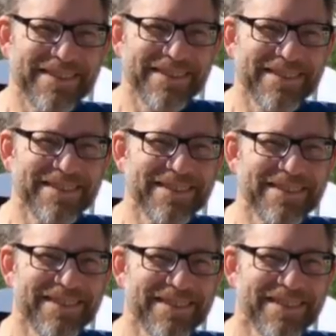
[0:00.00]

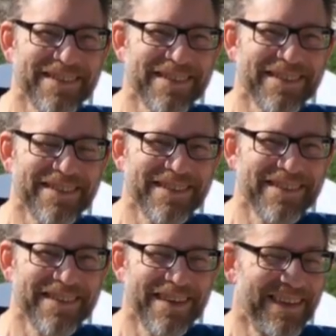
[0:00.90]

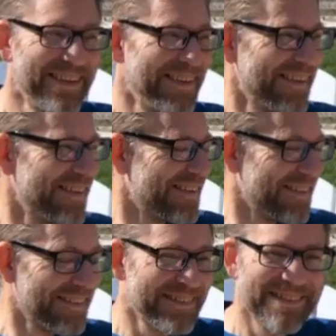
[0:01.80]

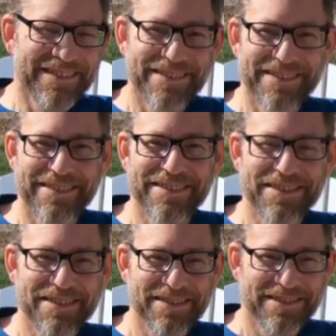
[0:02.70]

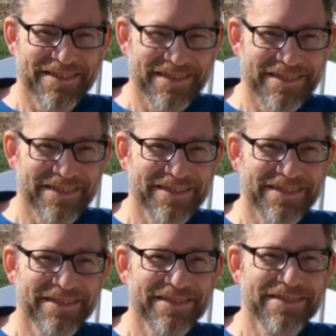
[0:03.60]

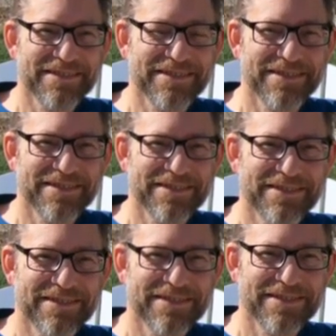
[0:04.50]

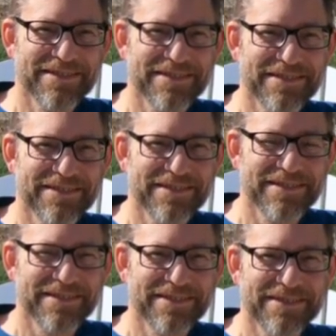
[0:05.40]

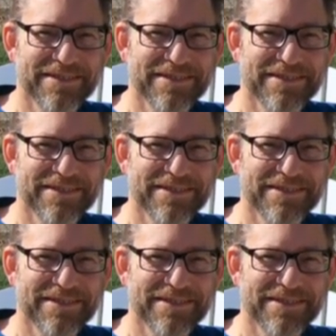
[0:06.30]
No words are spoken by the person on screen.